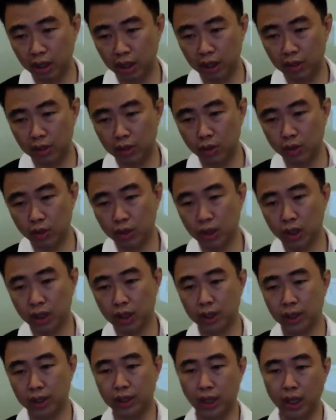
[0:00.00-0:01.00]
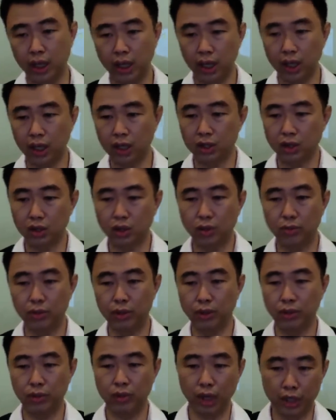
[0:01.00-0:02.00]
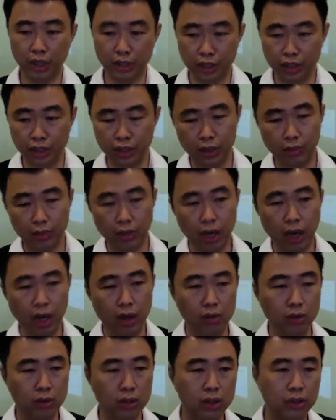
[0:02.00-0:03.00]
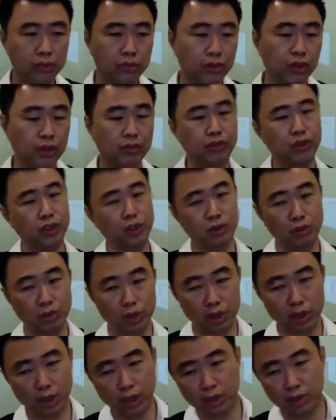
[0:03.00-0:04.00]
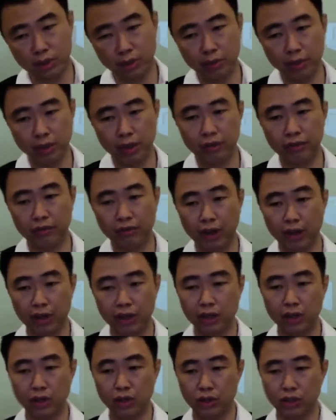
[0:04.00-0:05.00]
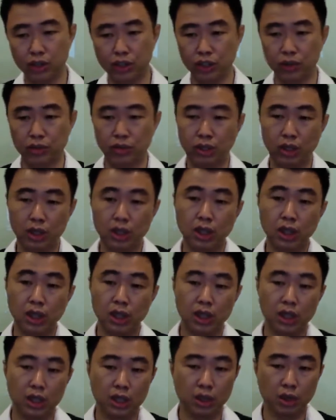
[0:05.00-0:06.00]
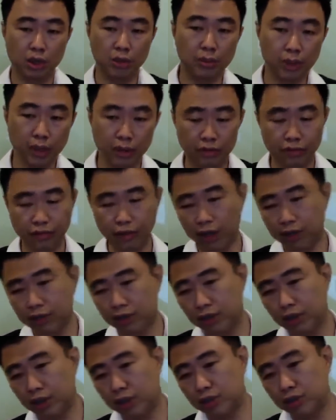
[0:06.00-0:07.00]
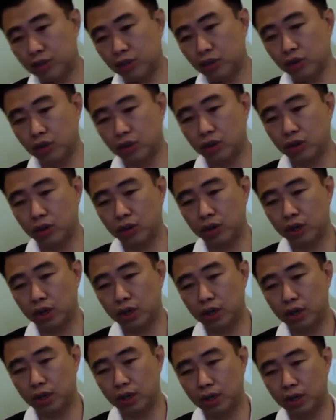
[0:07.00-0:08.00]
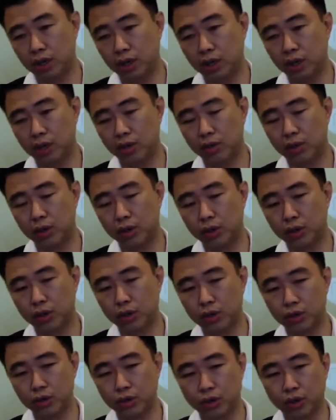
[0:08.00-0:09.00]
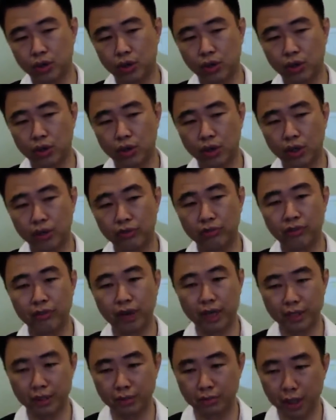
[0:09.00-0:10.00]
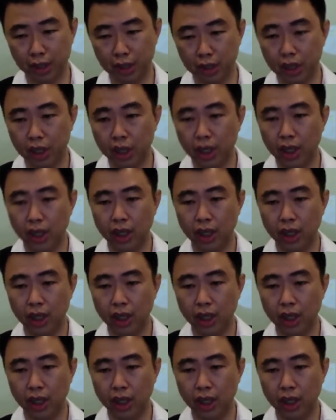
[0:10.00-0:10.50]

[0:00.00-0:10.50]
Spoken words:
So day is going to be a relationship. Hour, if you have children, then you'll be affecting your children. You're going to be affecting your your investment.